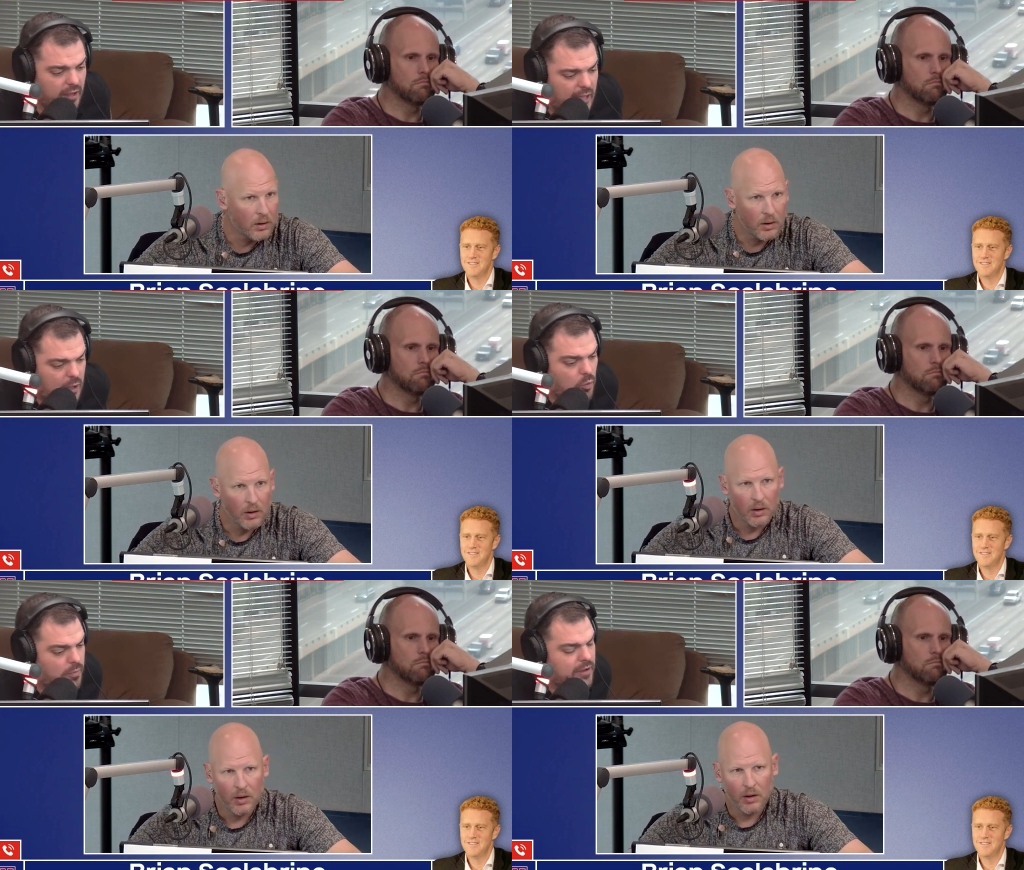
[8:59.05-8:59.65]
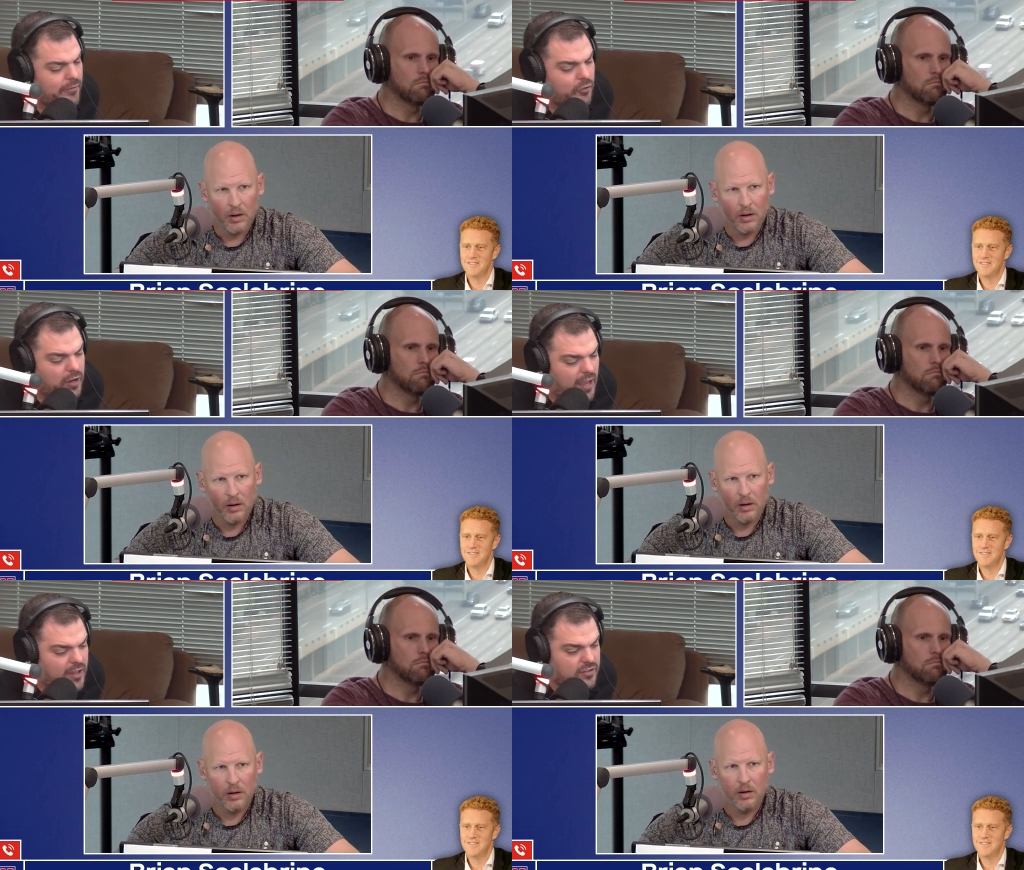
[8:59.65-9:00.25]
Speaker 1: he will be a free
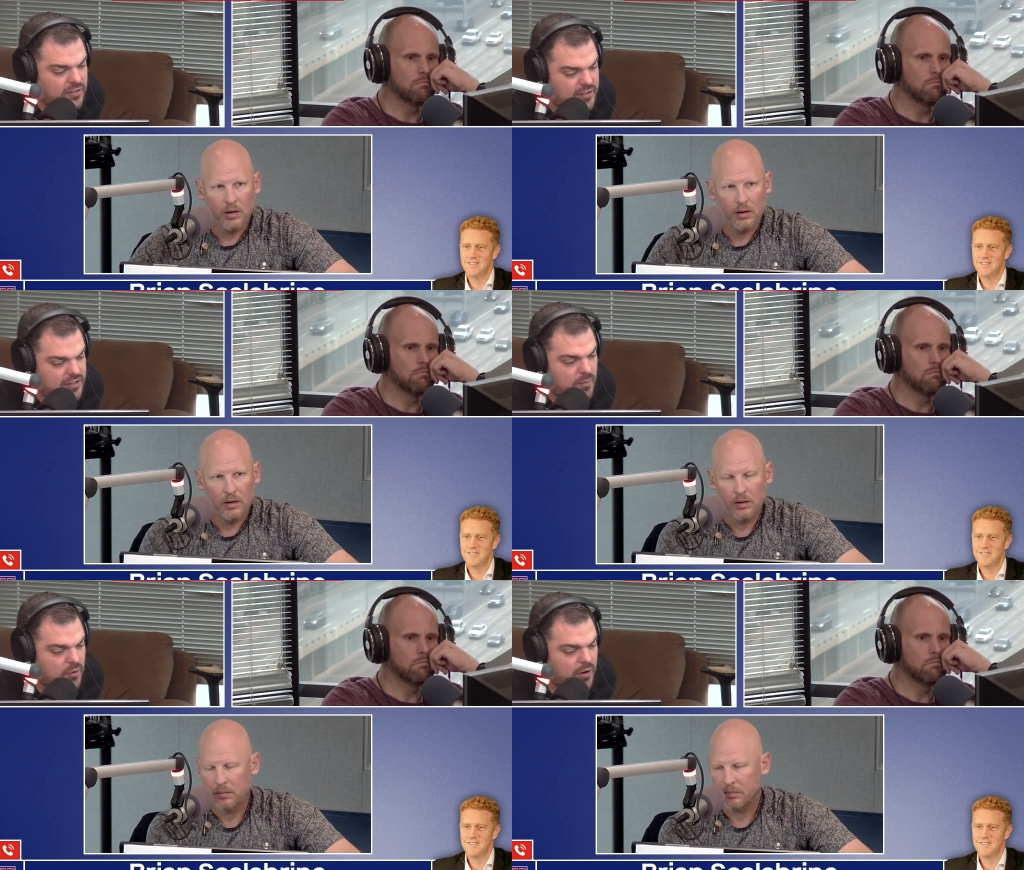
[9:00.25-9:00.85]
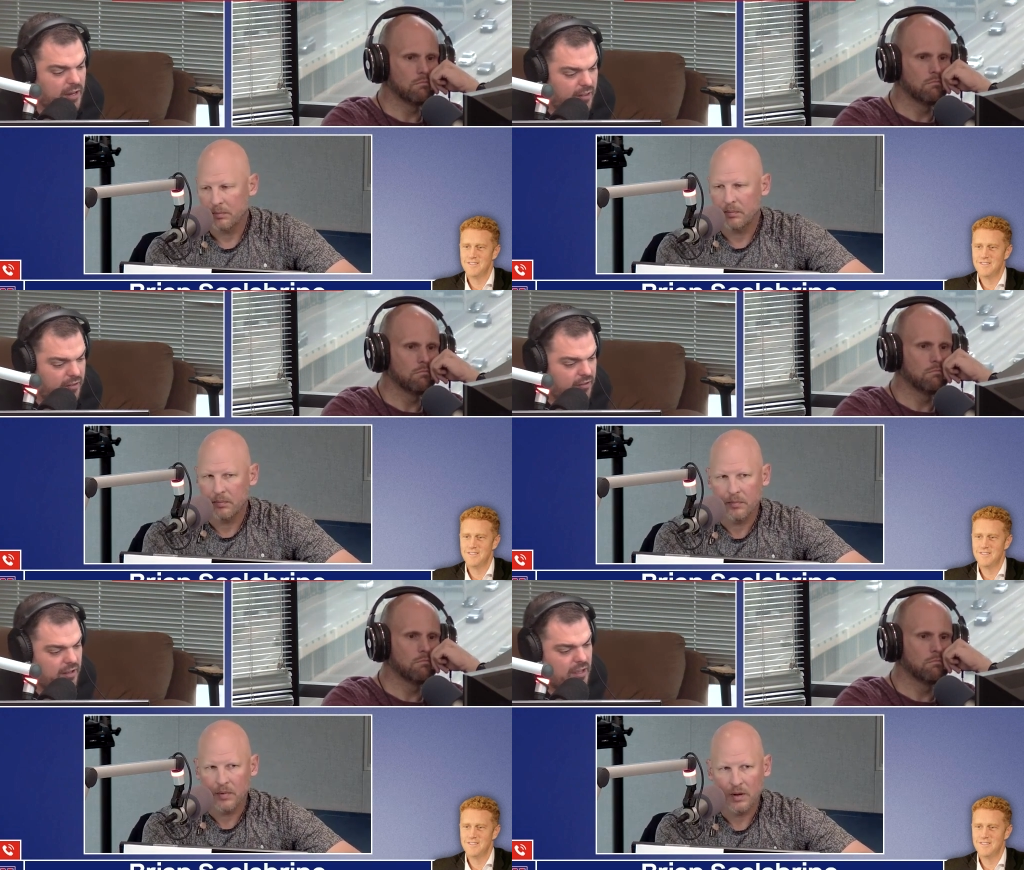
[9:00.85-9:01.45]
agent this summer and is
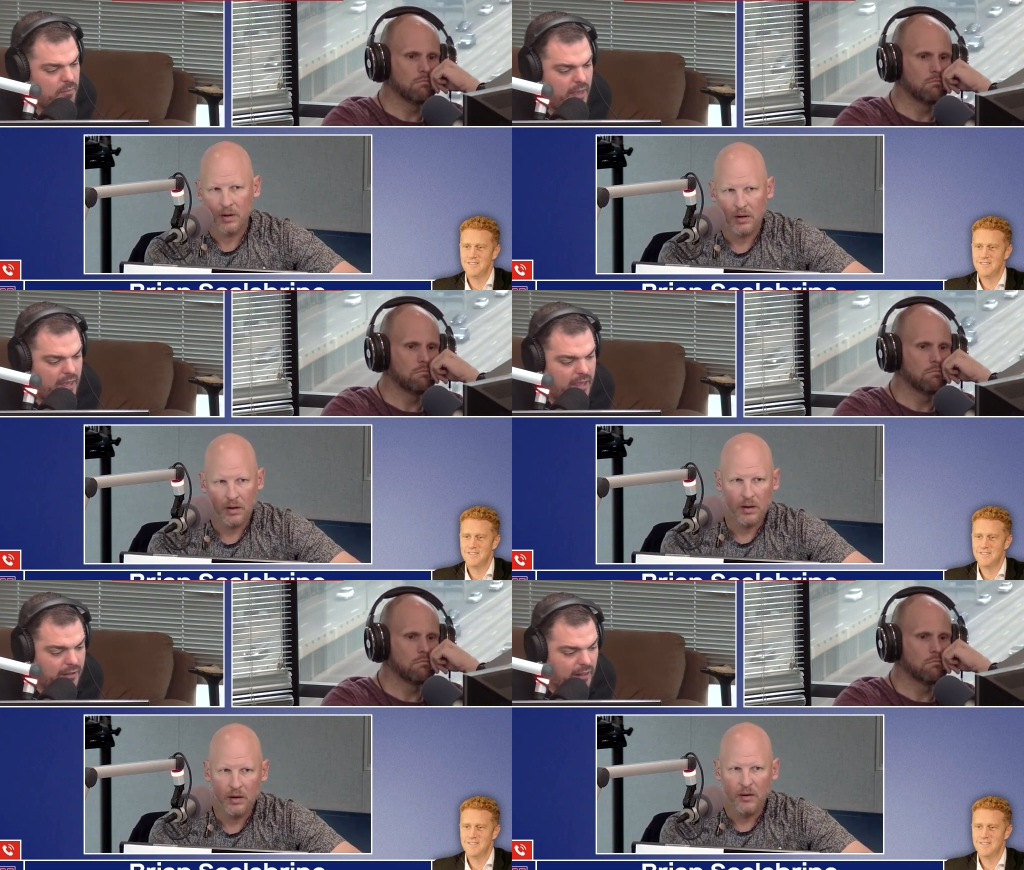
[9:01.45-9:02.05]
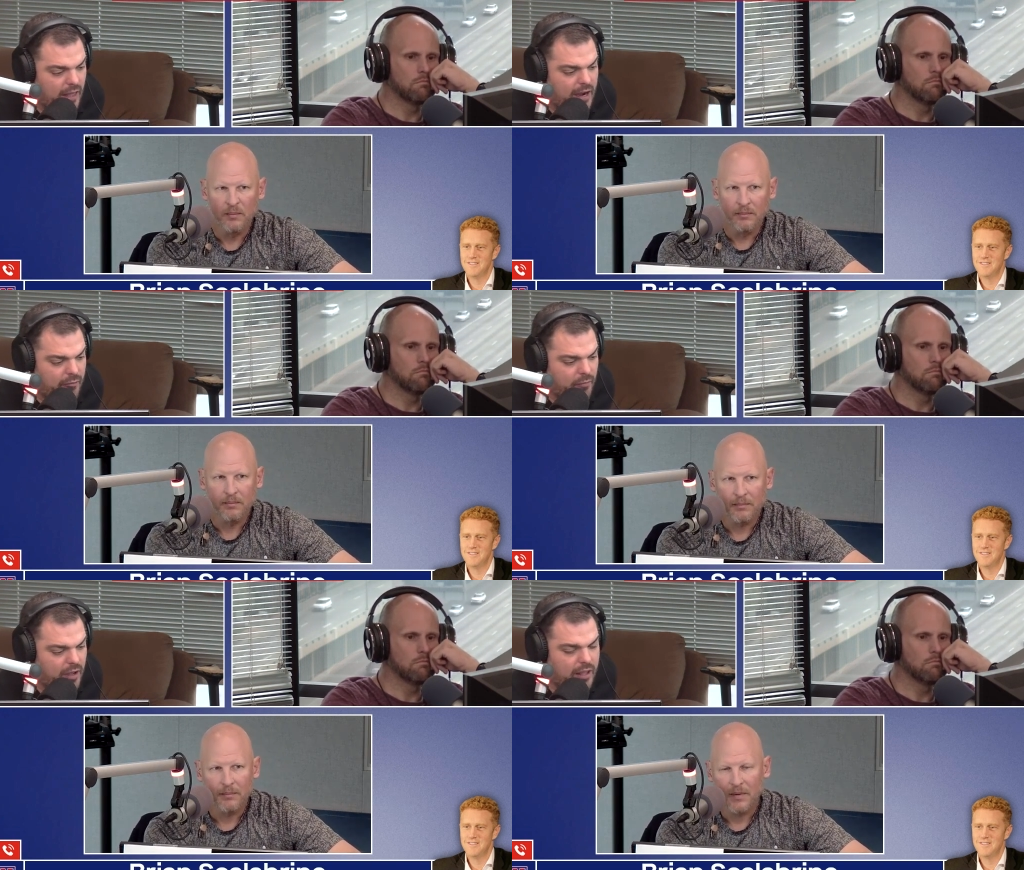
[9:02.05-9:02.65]
going to get paid a lot of
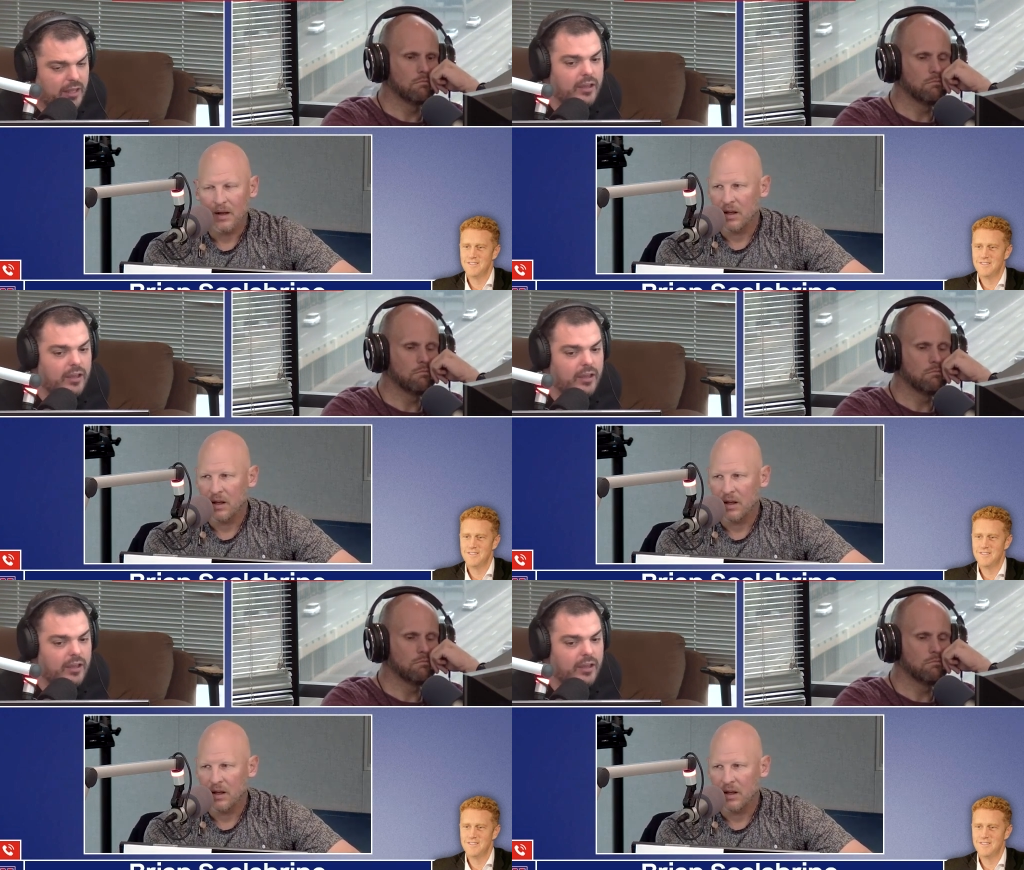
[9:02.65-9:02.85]
money.